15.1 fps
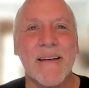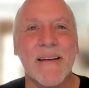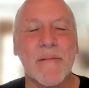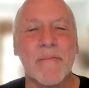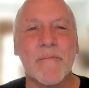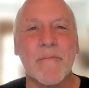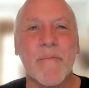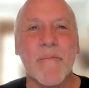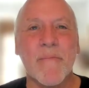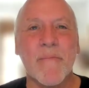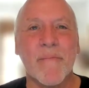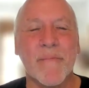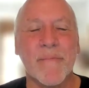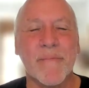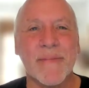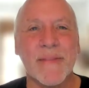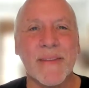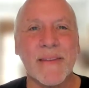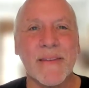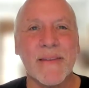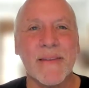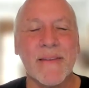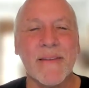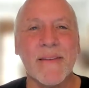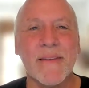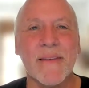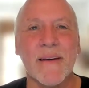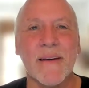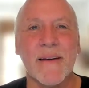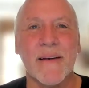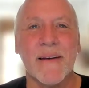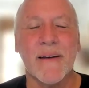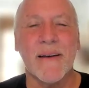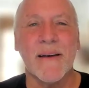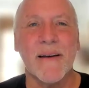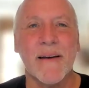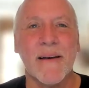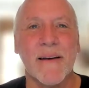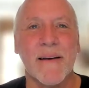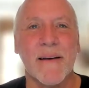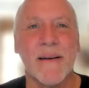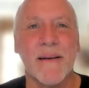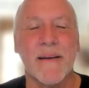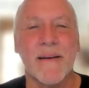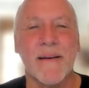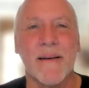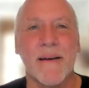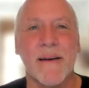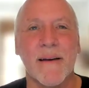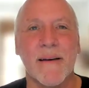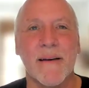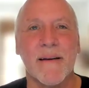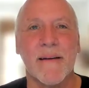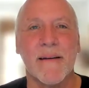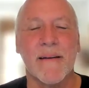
(silent)